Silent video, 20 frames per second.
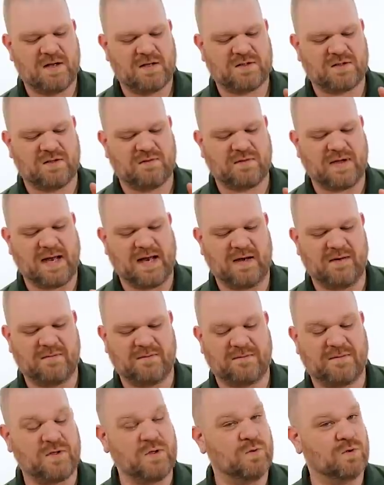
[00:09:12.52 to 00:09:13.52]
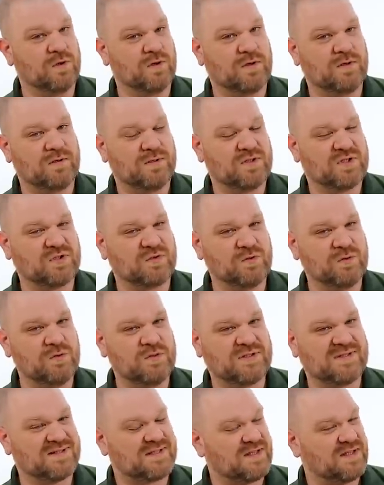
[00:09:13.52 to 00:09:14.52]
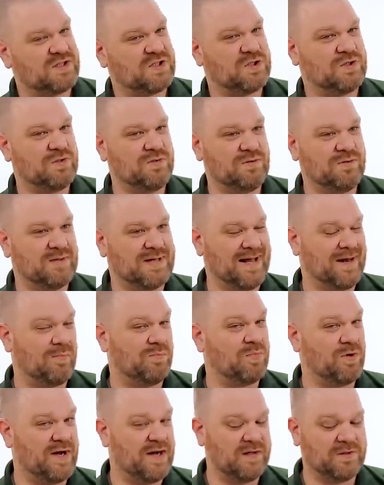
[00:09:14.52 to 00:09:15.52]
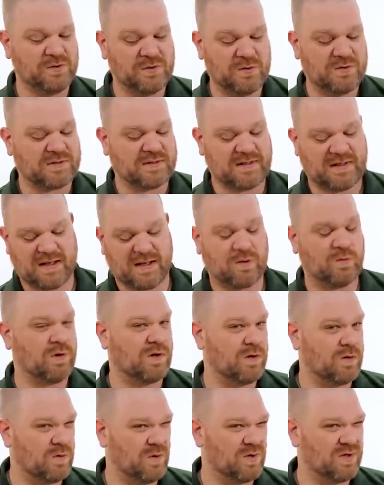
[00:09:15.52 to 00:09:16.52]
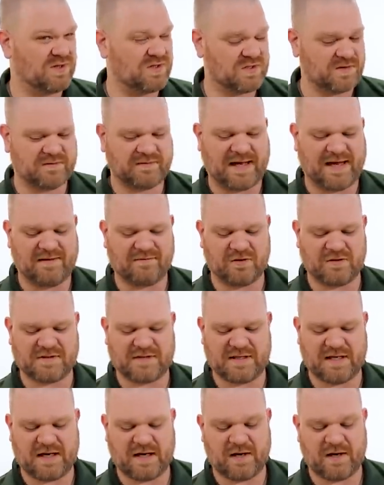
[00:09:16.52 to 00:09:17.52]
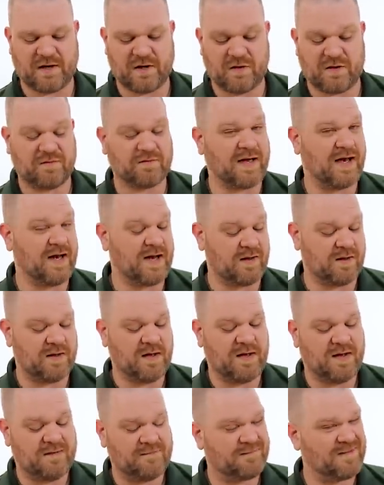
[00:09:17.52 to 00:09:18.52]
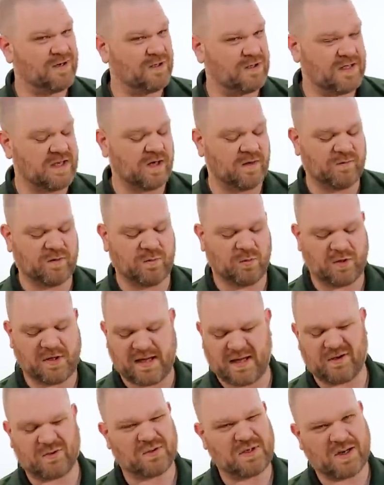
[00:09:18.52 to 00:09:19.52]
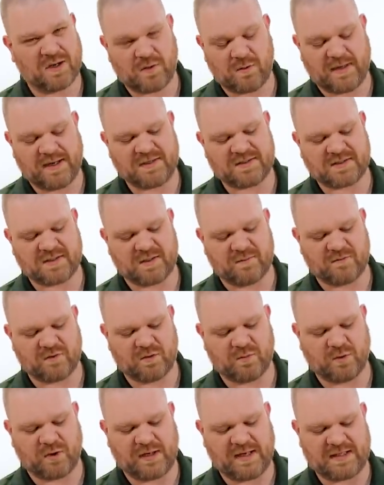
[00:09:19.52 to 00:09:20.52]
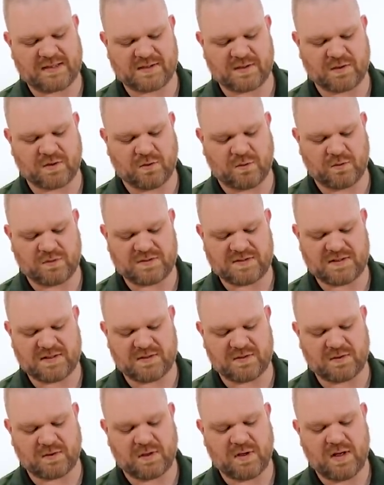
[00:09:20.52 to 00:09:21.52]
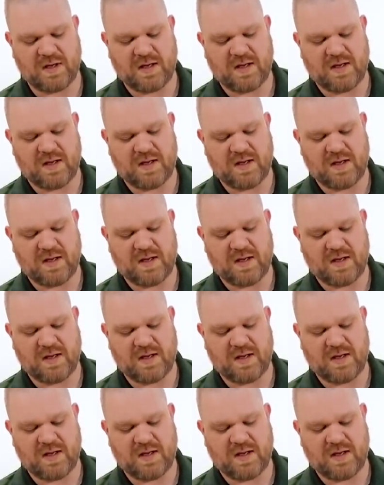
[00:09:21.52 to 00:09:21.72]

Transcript: So you've got fewer screws and such to kind of break loose in a quote unquote survival scenario. You've got a fairly comfortable handle, not quite as comfortable as the Cold Steel.